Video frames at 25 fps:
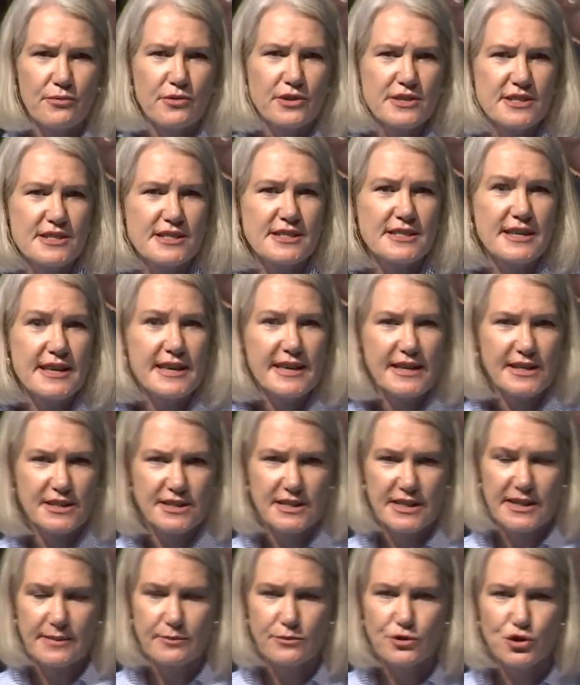see it
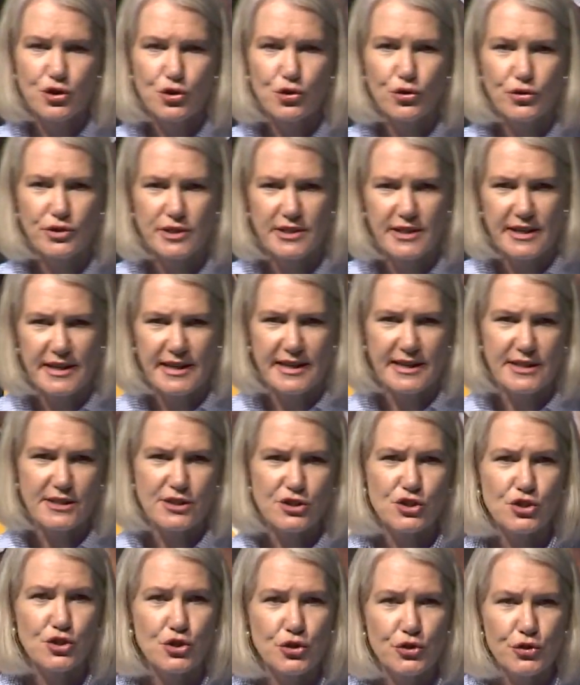taught in
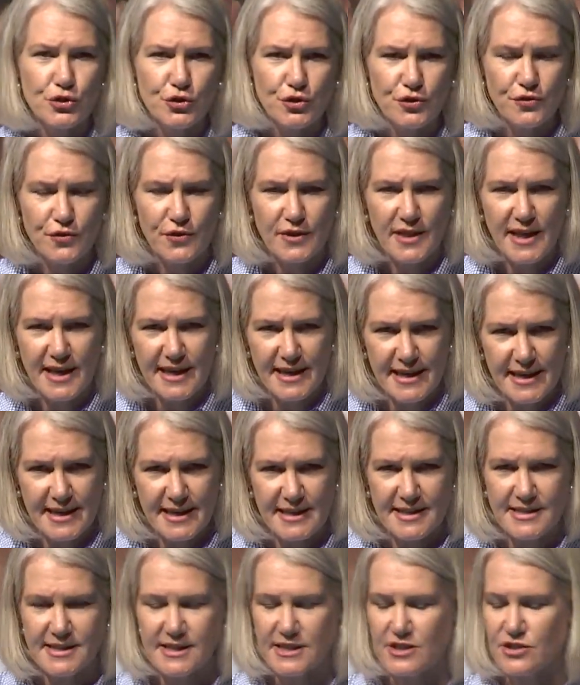schools for their
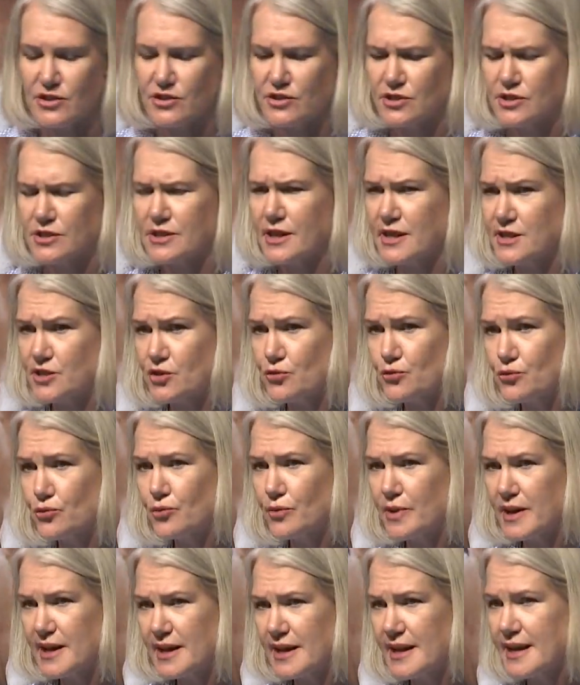kids, etc. So that's a
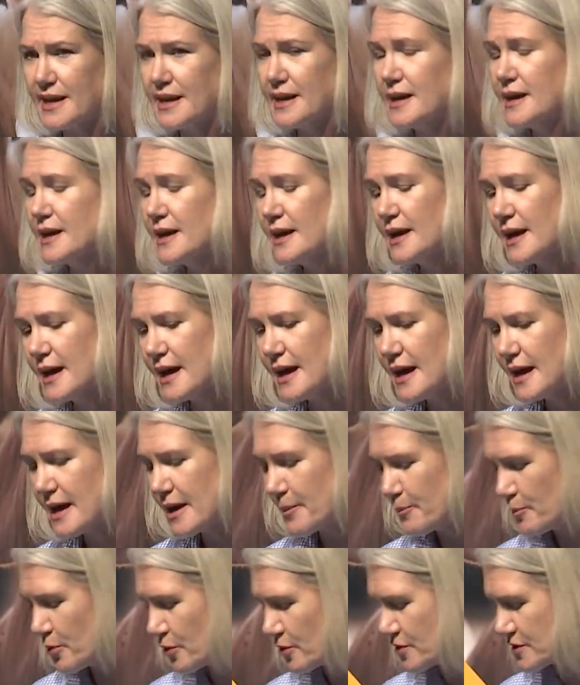really
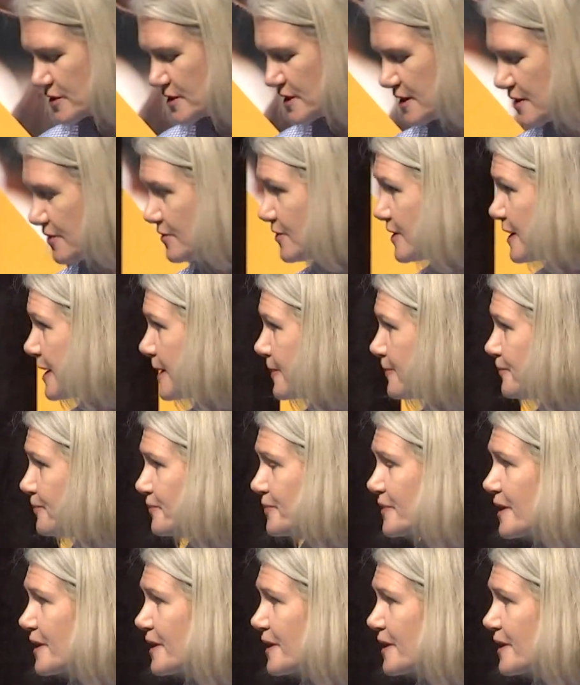positive thing.